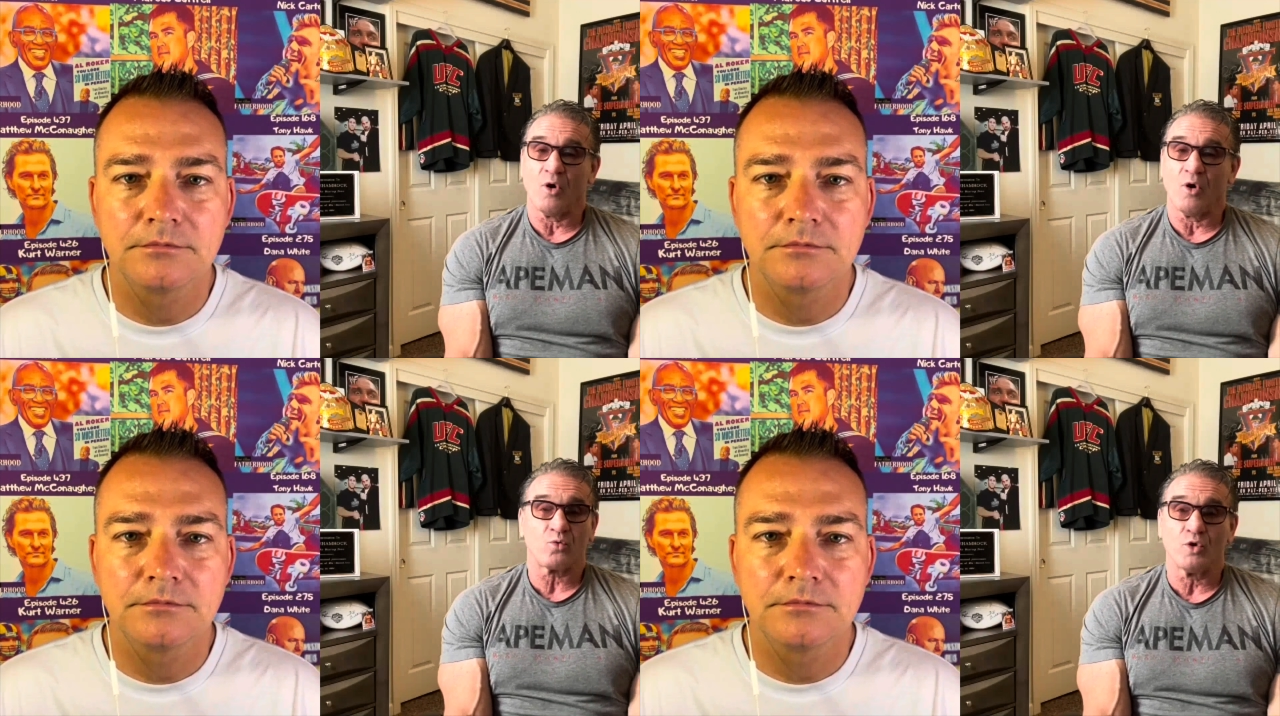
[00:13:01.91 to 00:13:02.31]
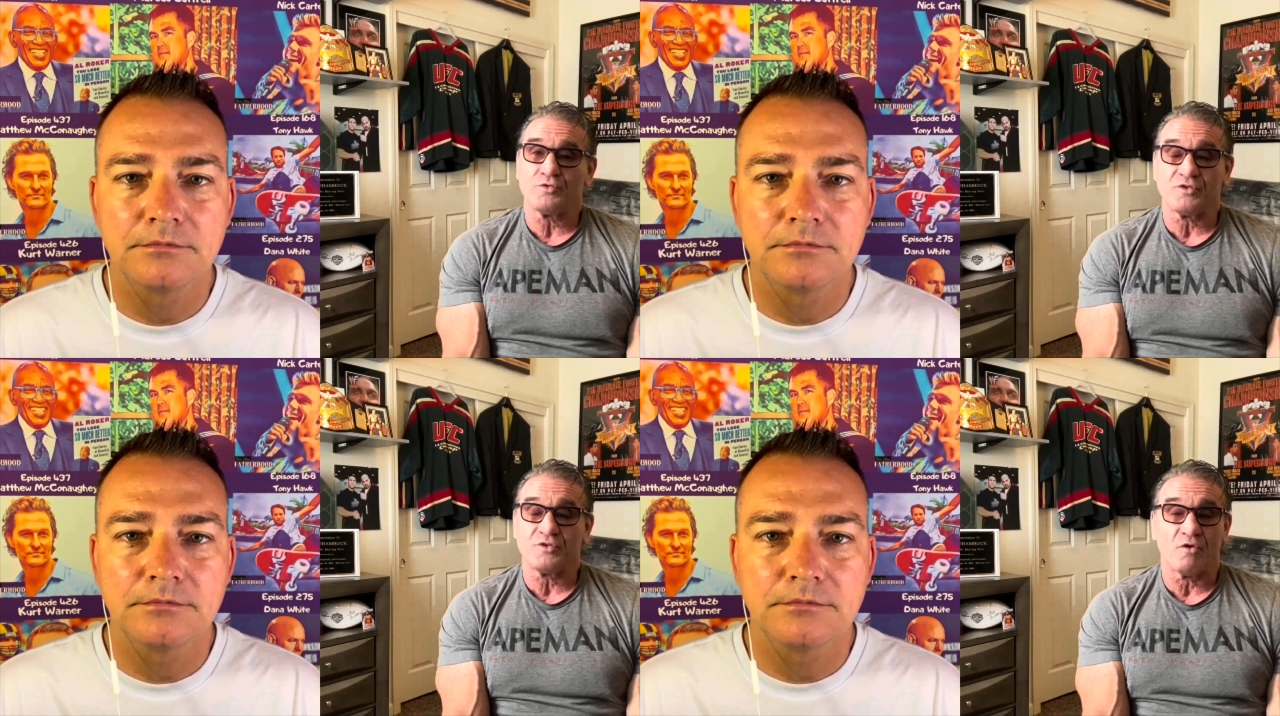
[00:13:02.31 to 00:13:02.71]
Speaker 1: no
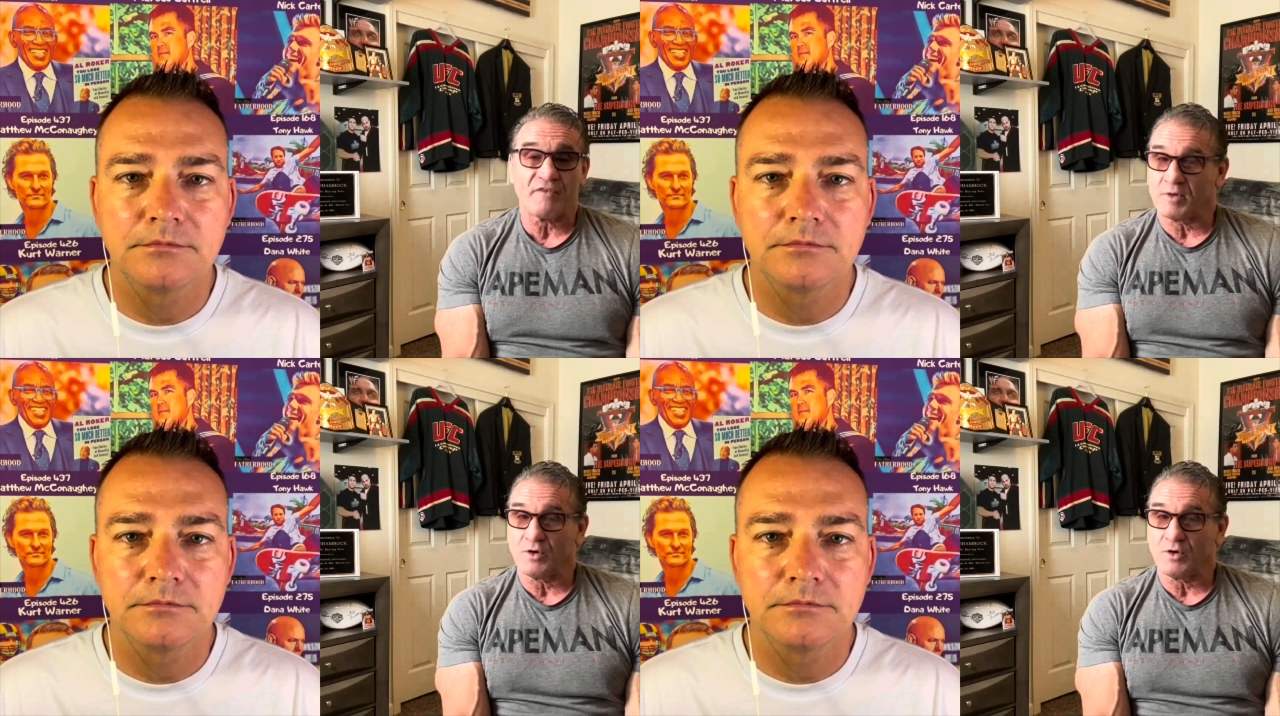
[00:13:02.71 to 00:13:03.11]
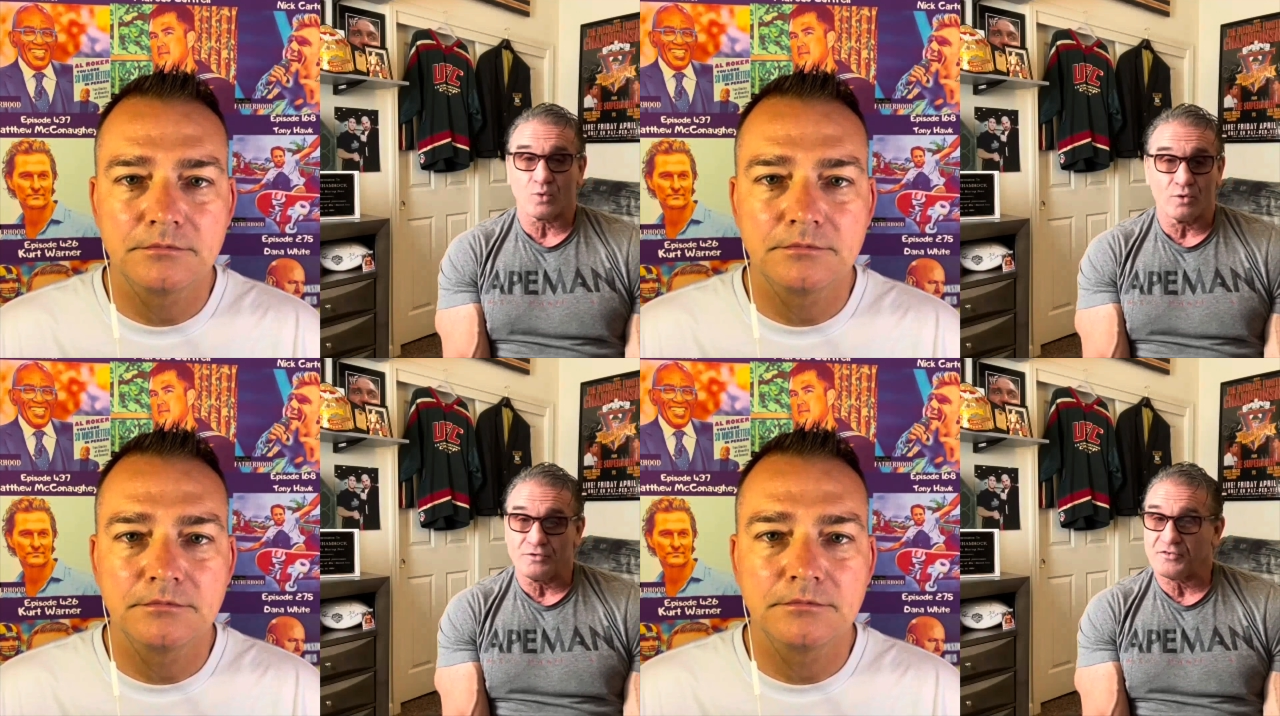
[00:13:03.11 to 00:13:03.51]
roots, no family
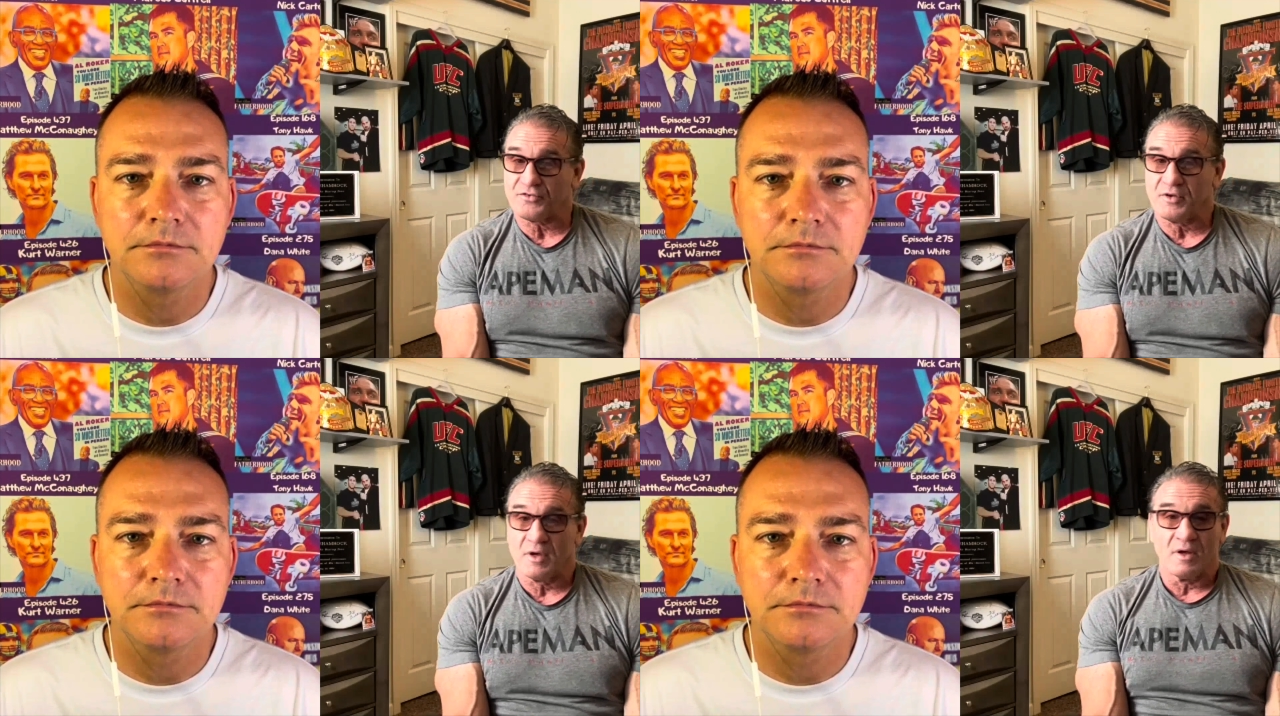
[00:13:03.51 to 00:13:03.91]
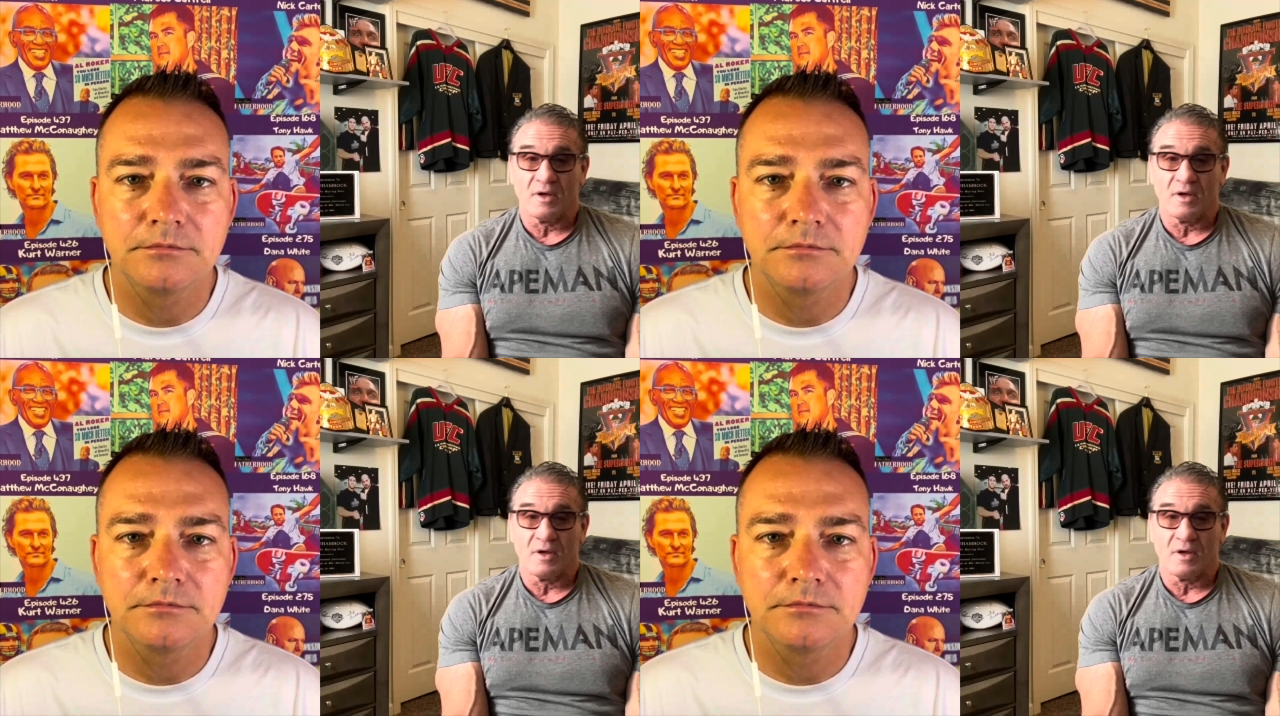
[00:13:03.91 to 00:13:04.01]
roots.